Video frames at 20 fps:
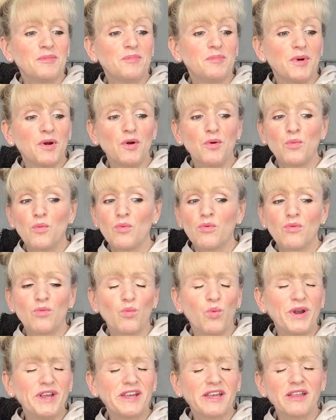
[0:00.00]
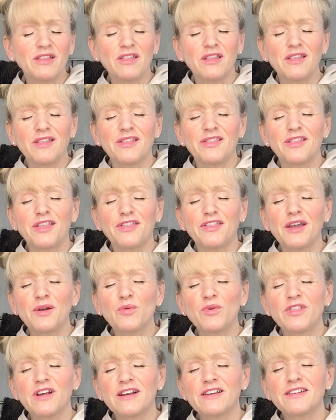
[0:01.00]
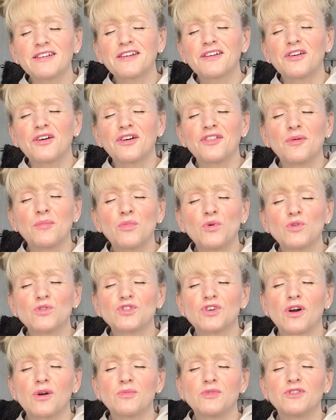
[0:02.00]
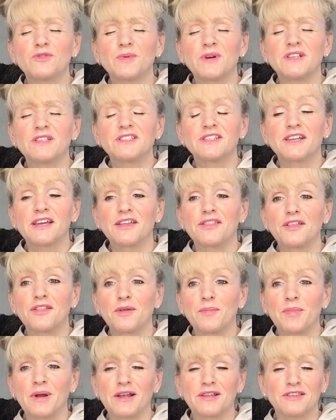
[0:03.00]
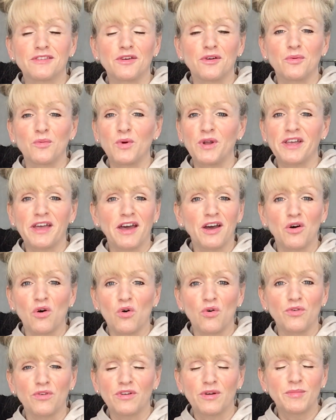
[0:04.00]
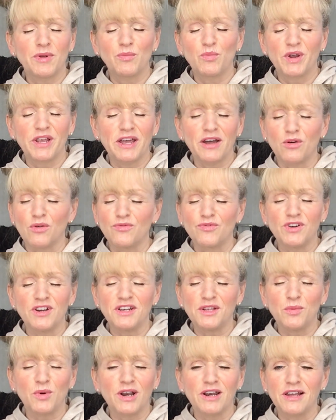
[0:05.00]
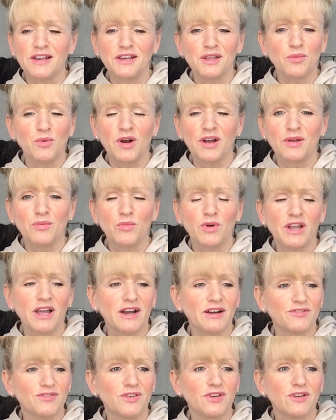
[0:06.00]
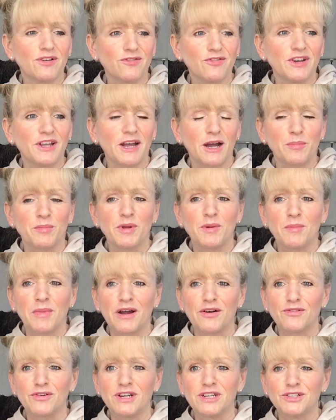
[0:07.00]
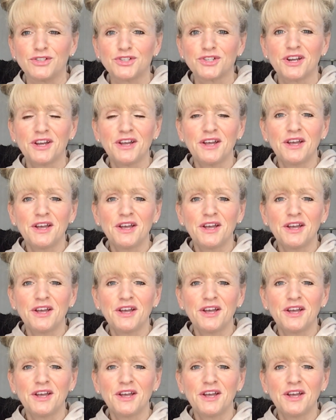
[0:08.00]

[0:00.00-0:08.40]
But the thing with Alan and I, the more time we spend together, the better we get on. I mean, we get on really well anyway, and we have a lovely, happy marriage.